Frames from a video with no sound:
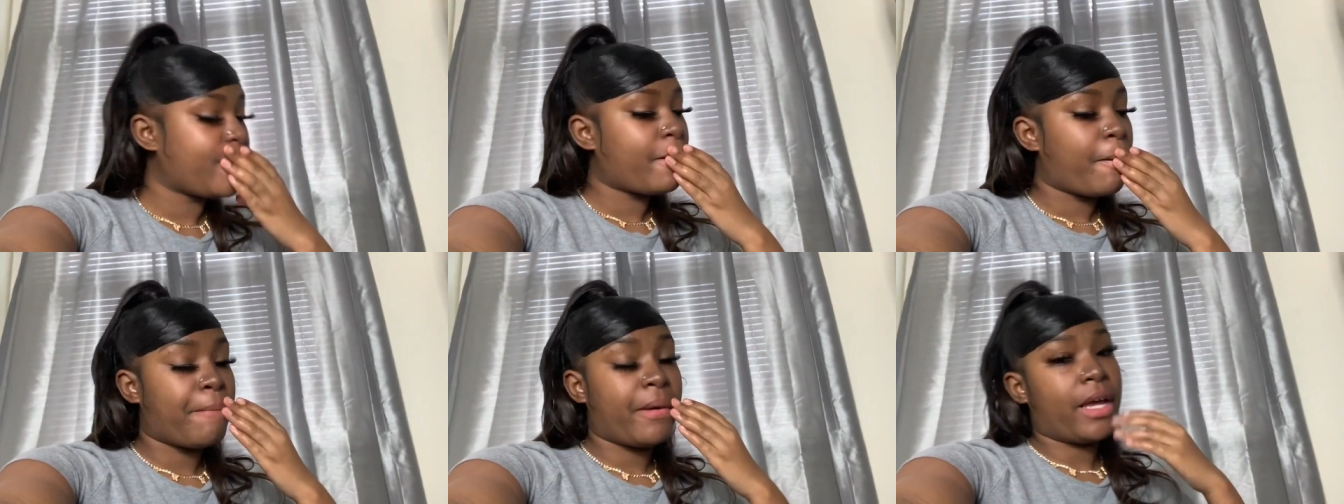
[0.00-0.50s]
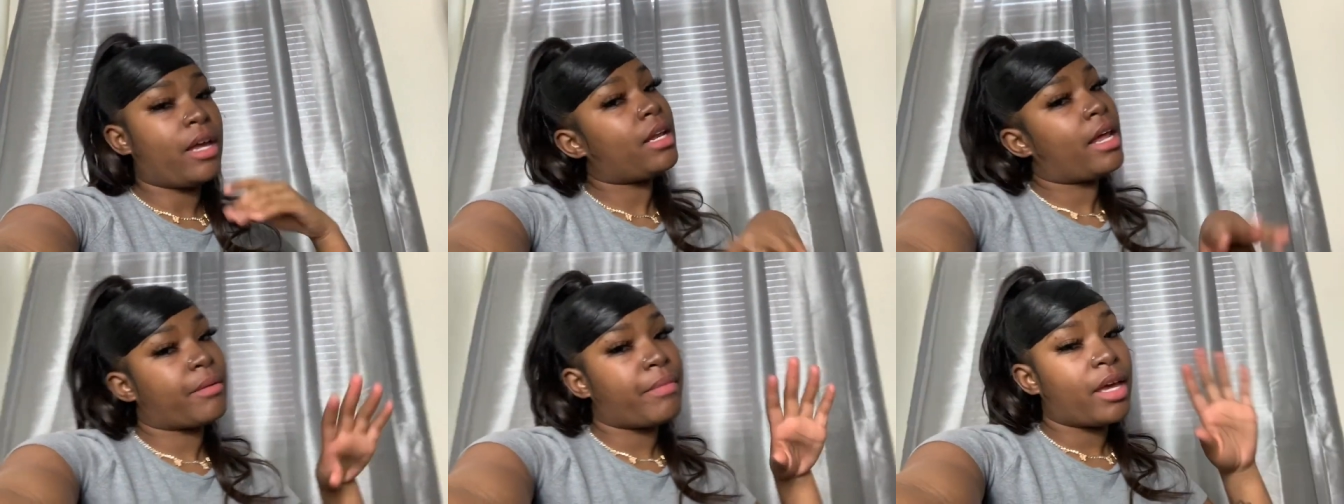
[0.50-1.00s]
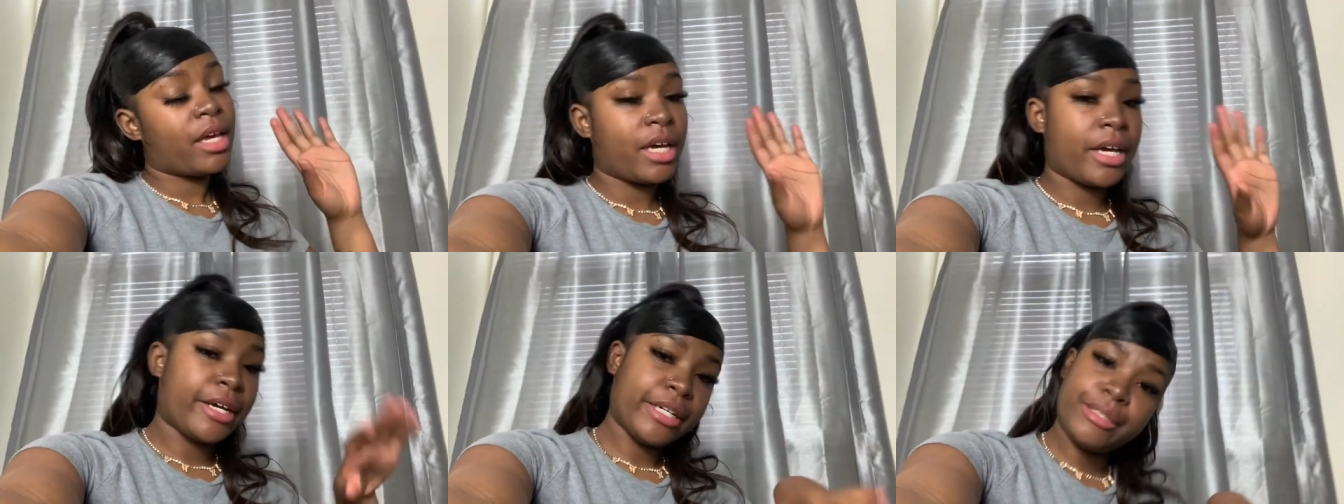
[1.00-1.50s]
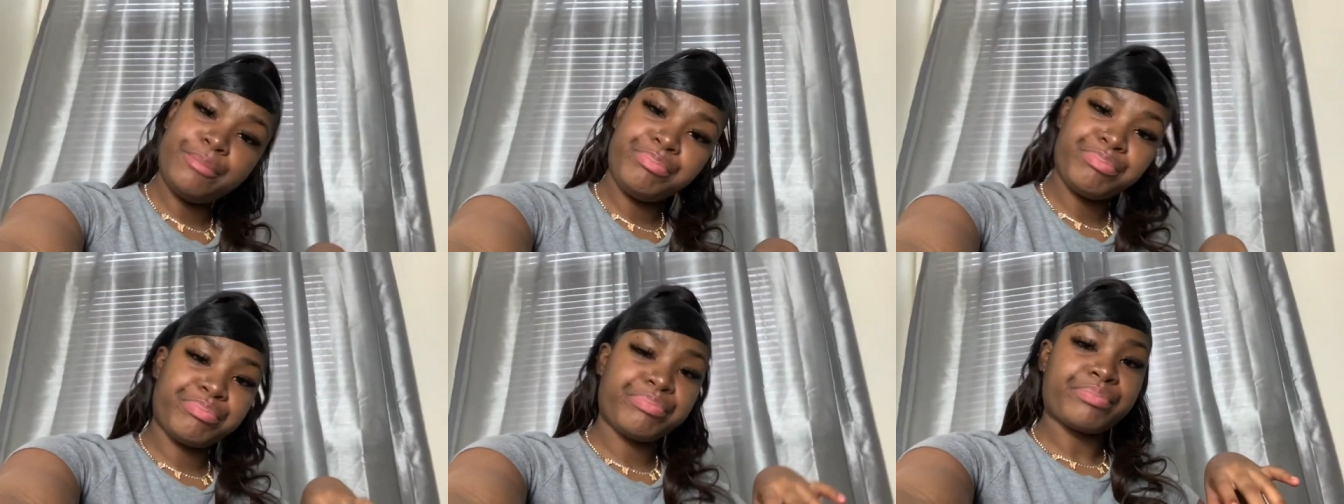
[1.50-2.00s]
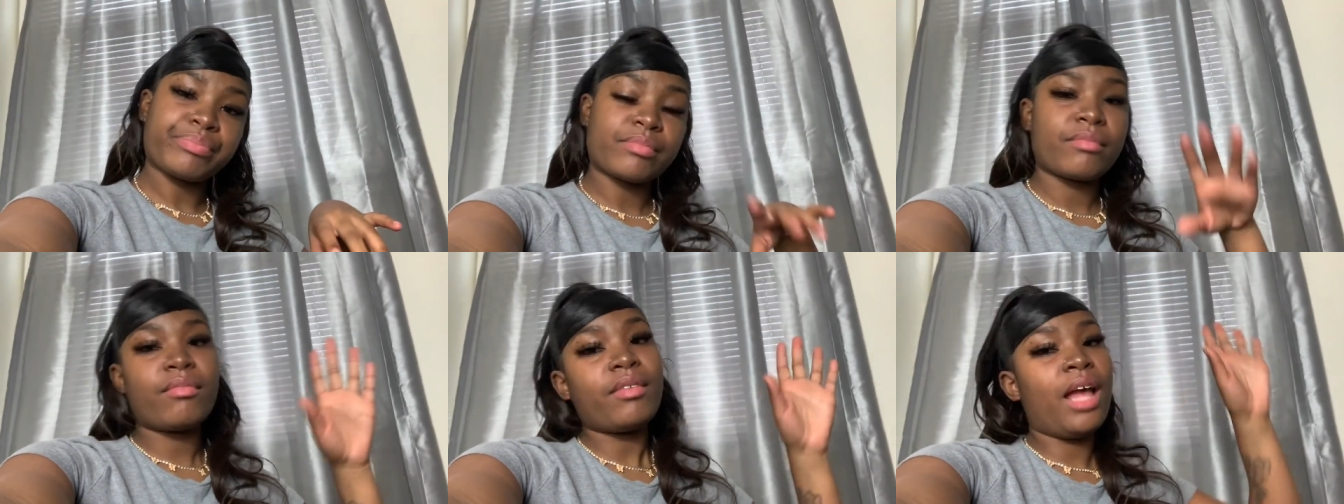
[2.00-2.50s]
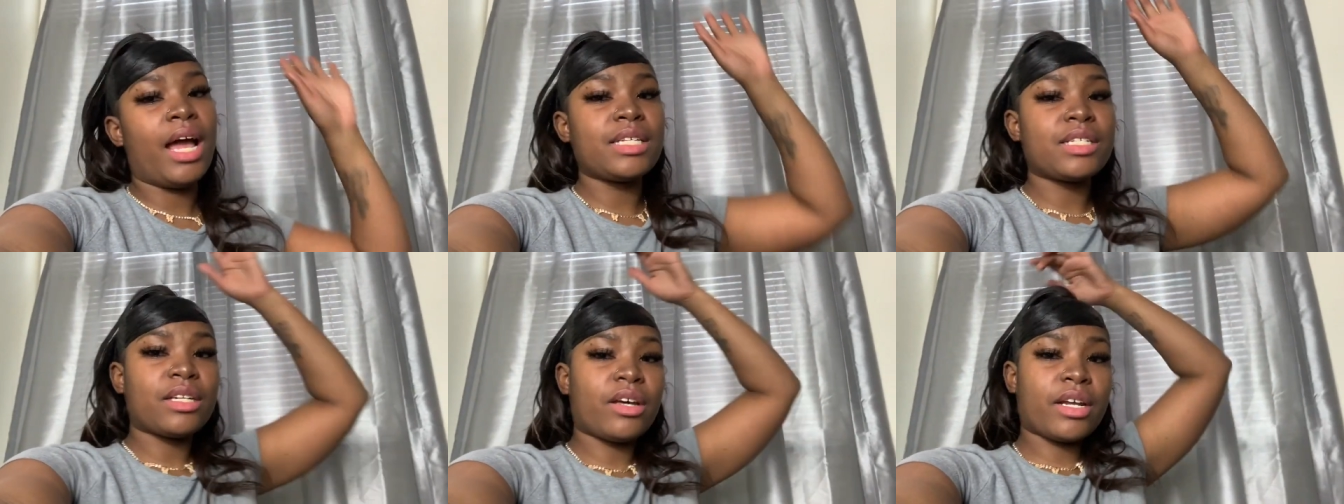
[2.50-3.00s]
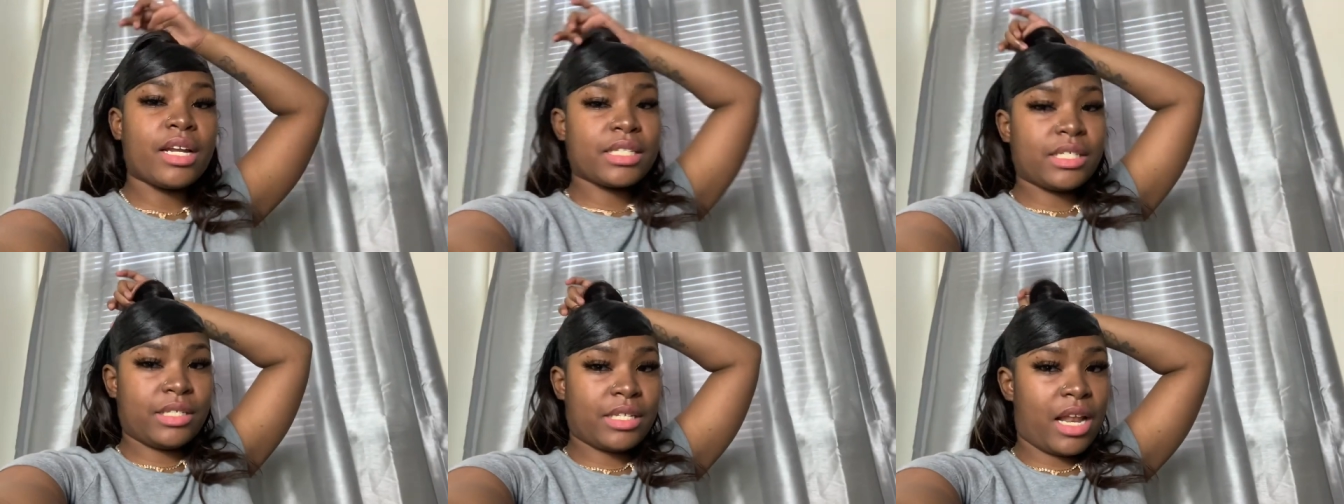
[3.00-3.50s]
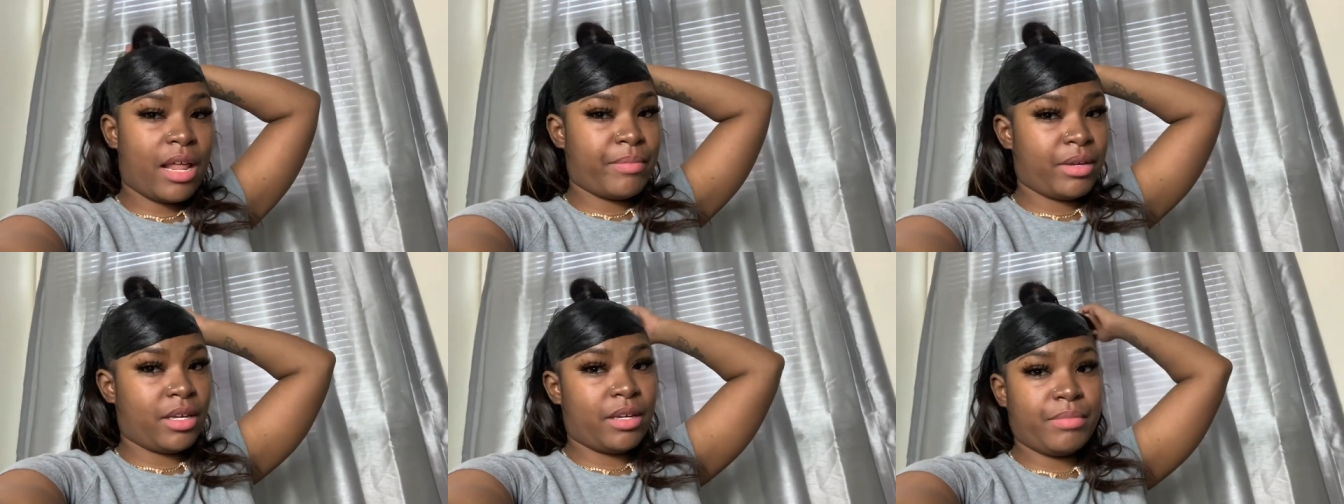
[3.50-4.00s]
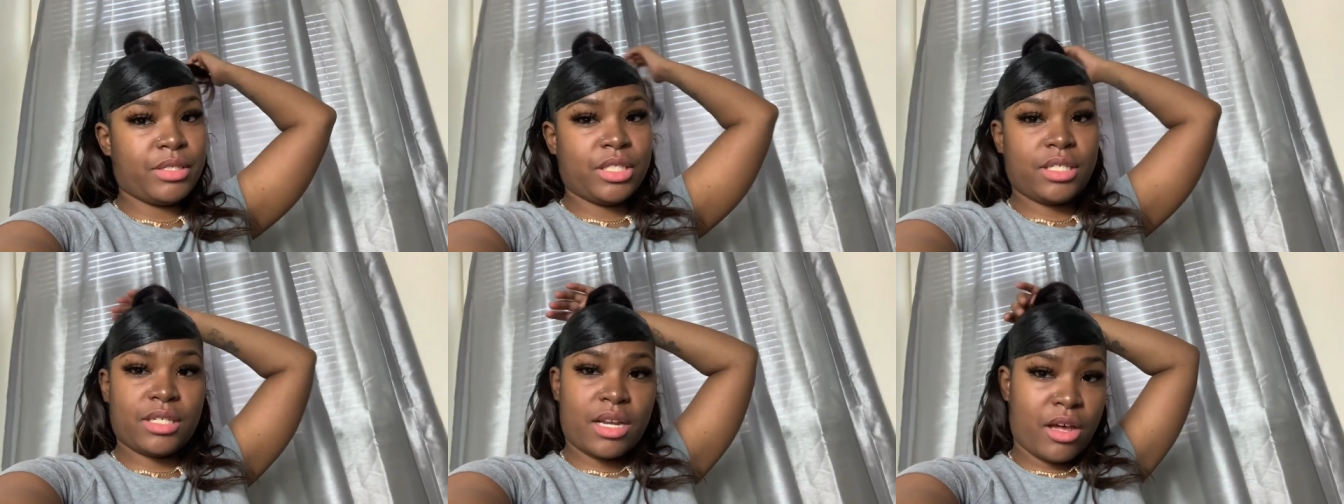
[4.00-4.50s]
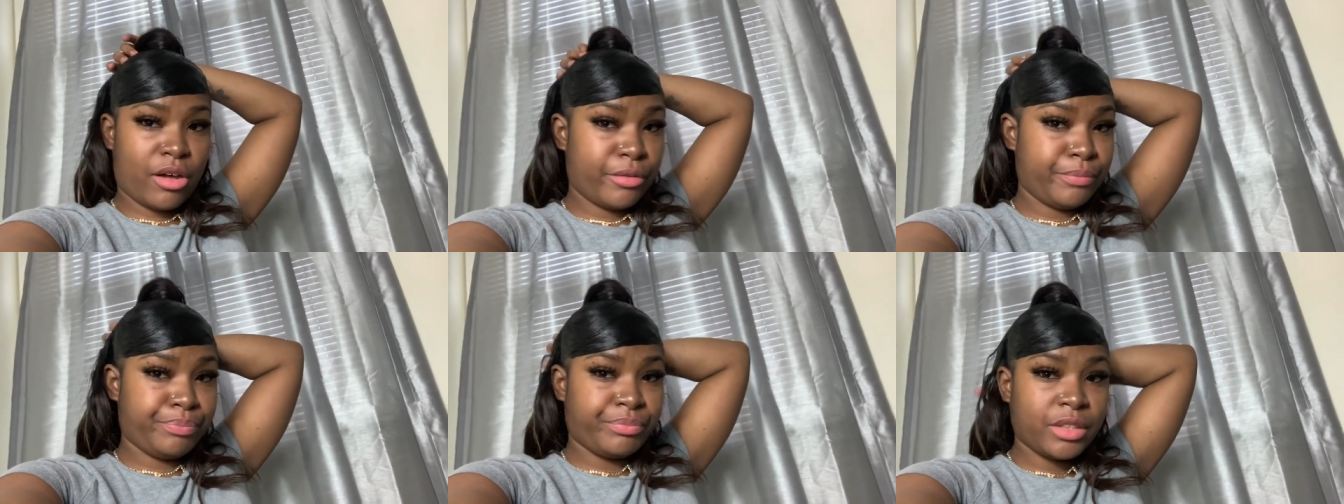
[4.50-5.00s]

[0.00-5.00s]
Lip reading: But y'all like my hair. I ain't telling y'all the next hairstyle I'm going to get, but just know